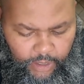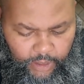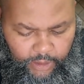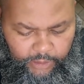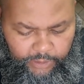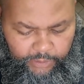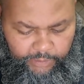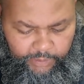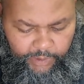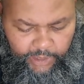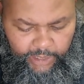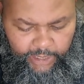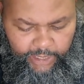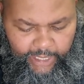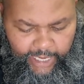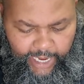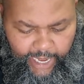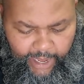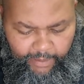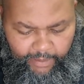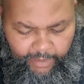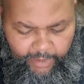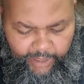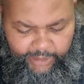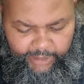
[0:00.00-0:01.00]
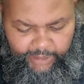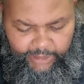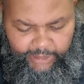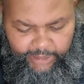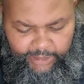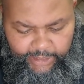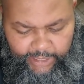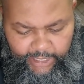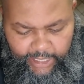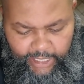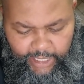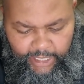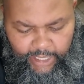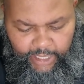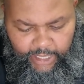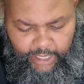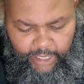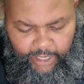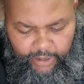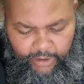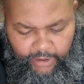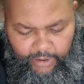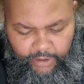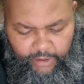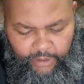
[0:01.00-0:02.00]
There's really not much to see in
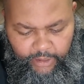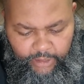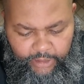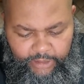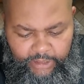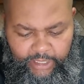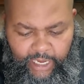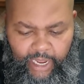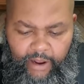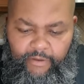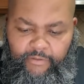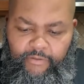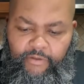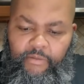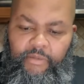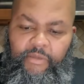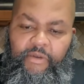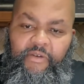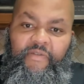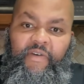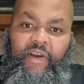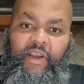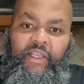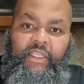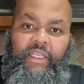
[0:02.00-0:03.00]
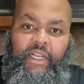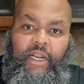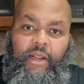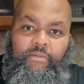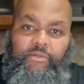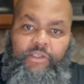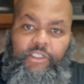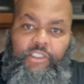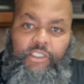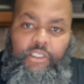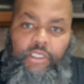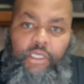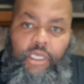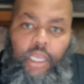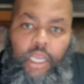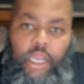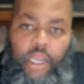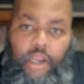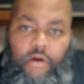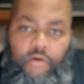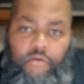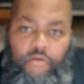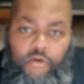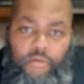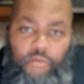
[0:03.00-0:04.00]
here aside from the fact that I'm just
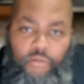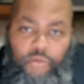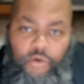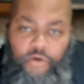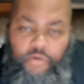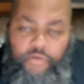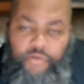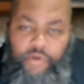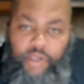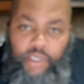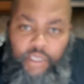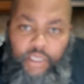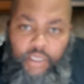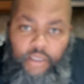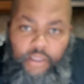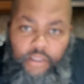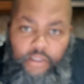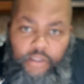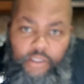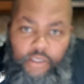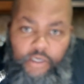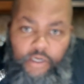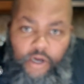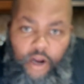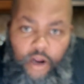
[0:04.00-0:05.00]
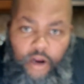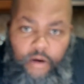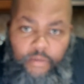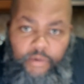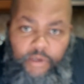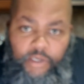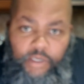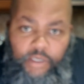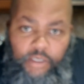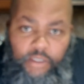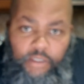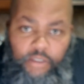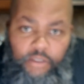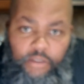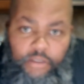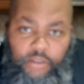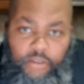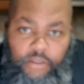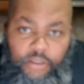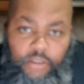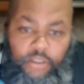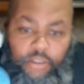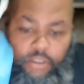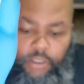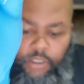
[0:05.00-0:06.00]
removing the carbon
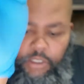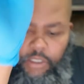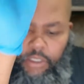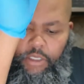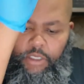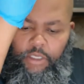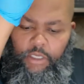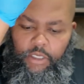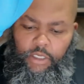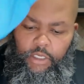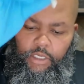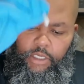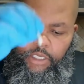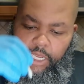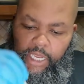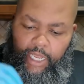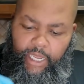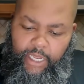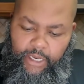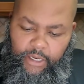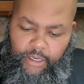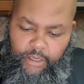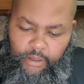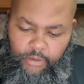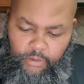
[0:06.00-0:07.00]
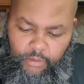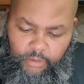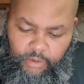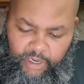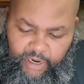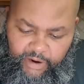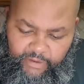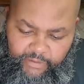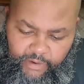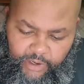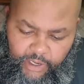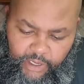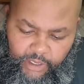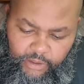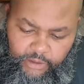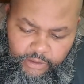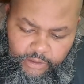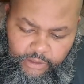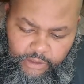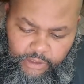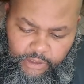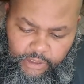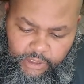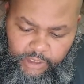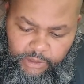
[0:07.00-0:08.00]
and whatever
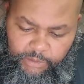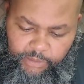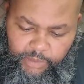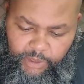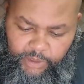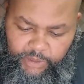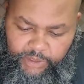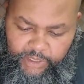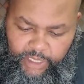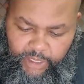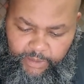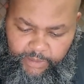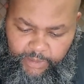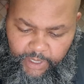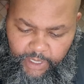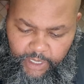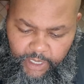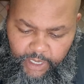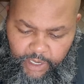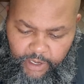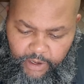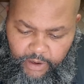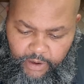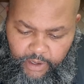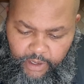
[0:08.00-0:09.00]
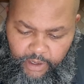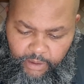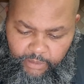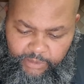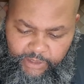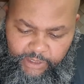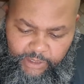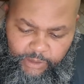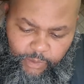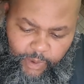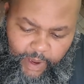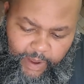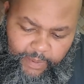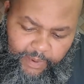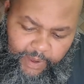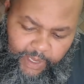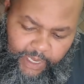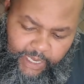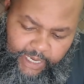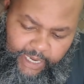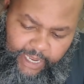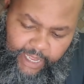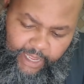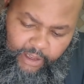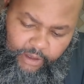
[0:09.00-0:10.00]
else is built up in here, and I'm just wiping
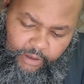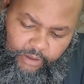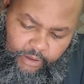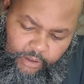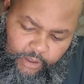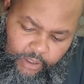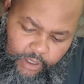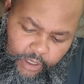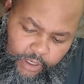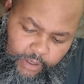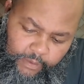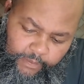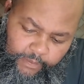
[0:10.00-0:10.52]
it down.